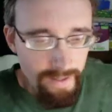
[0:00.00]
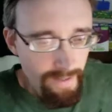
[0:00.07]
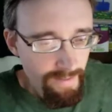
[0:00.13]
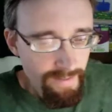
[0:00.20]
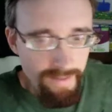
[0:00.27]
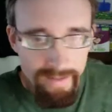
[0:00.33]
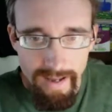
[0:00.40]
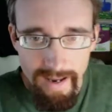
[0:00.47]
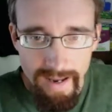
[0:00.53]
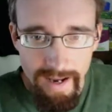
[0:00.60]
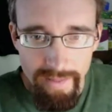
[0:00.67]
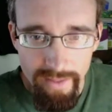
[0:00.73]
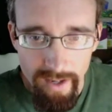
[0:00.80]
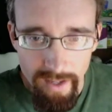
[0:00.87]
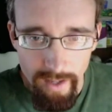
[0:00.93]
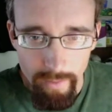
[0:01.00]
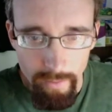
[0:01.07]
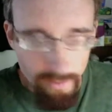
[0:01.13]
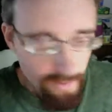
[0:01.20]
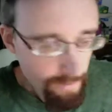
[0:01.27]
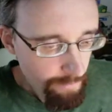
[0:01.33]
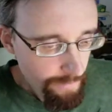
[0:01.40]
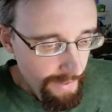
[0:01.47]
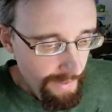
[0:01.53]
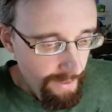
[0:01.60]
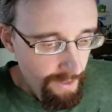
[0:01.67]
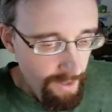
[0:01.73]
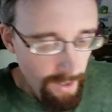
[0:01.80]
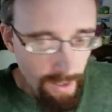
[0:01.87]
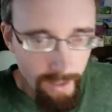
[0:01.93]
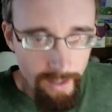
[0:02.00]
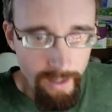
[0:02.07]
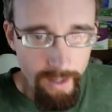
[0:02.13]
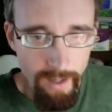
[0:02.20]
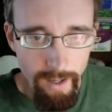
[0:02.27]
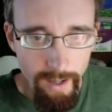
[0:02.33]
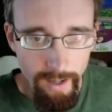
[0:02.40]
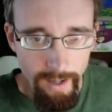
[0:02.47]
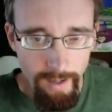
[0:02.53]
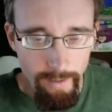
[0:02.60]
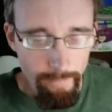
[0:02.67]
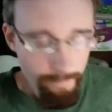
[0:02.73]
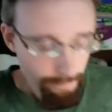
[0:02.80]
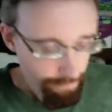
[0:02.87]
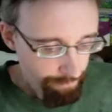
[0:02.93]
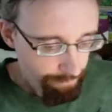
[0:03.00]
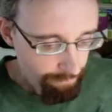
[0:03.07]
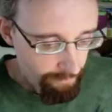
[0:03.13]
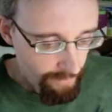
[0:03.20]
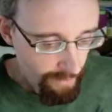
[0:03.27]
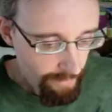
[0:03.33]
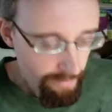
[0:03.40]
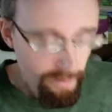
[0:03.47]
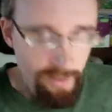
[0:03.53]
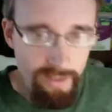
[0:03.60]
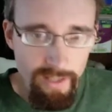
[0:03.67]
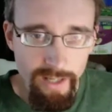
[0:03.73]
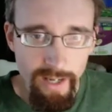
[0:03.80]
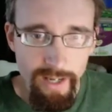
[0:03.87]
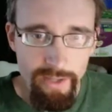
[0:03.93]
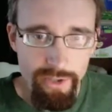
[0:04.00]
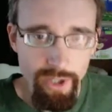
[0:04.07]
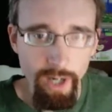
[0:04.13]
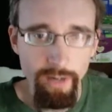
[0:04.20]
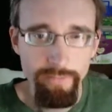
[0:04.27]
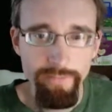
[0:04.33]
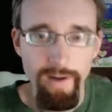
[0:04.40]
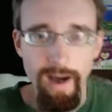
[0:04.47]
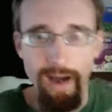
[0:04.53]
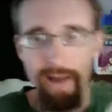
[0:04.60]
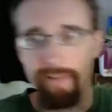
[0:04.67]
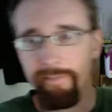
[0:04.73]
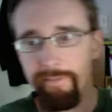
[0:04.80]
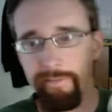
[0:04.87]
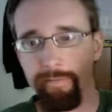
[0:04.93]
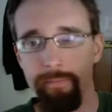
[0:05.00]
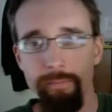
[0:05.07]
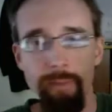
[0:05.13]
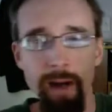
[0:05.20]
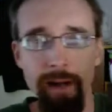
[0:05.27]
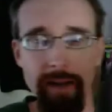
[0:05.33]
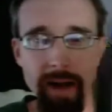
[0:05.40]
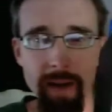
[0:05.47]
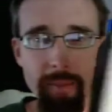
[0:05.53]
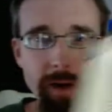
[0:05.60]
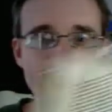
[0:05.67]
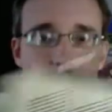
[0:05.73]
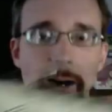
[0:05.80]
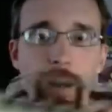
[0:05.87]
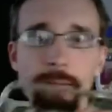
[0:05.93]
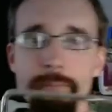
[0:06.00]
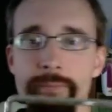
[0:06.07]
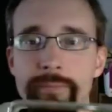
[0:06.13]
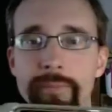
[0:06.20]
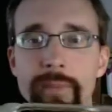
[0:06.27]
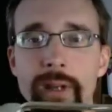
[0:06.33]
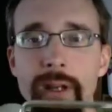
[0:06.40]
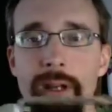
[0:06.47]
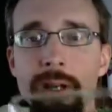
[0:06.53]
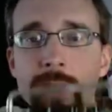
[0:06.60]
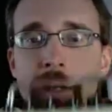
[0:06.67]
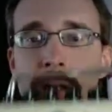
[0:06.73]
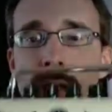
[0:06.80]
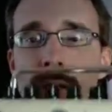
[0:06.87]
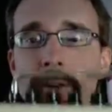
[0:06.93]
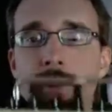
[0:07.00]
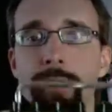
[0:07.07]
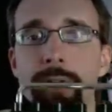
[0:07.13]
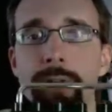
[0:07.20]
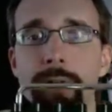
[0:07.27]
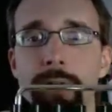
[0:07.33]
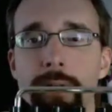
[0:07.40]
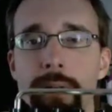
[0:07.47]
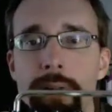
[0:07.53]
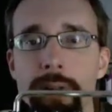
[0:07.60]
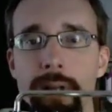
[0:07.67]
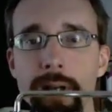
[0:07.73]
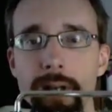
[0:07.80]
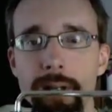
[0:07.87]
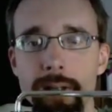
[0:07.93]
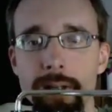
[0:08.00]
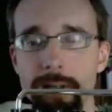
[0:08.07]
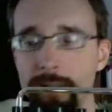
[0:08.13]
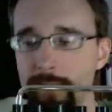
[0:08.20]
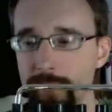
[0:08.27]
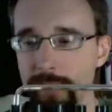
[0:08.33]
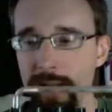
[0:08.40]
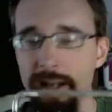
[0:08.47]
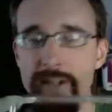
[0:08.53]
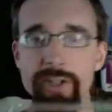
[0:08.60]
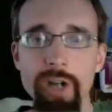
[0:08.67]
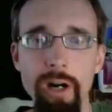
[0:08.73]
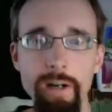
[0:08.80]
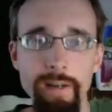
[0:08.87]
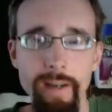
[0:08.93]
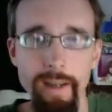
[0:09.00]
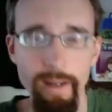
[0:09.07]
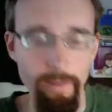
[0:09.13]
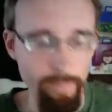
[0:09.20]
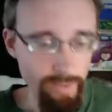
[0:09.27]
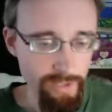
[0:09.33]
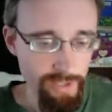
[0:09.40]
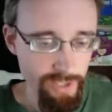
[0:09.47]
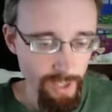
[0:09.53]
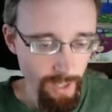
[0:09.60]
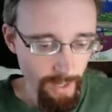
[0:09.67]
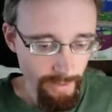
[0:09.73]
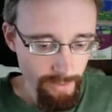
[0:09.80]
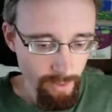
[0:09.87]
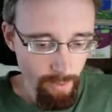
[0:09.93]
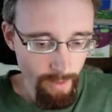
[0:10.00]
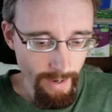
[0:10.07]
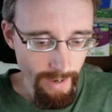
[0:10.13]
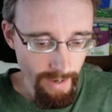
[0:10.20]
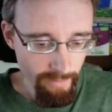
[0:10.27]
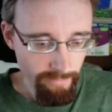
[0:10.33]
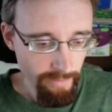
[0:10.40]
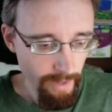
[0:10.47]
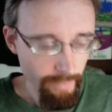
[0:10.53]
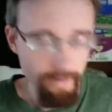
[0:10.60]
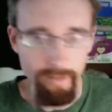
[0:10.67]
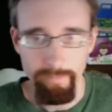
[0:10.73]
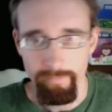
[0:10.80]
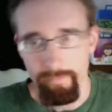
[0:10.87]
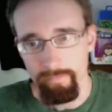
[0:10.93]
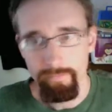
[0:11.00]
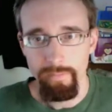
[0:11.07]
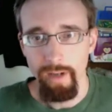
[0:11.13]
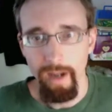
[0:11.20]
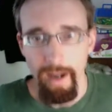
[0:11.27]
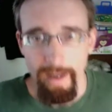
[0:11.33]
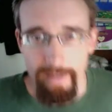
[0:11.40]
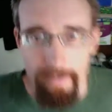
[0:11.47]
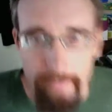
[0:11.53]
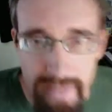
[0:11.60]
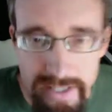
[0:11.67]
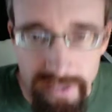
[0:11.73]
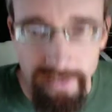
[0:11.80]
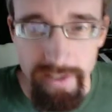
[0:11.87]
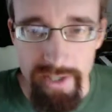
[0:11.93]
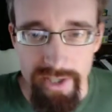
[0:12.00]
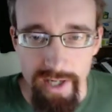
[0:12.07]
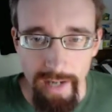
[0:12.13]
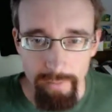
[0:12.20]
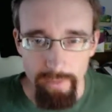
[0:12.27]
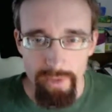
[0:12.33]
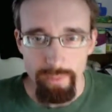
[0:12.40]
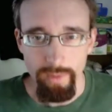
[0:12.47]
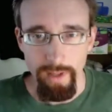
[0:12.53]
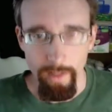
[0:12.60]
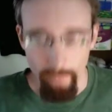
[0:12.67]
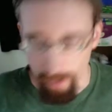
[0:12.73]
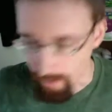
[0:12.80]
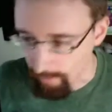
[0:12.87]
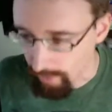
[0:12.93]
Today I thought I would compare the THR5 by Yamaha to the THR10, which I don't have. I mean, I had to basically decide which one I wanted to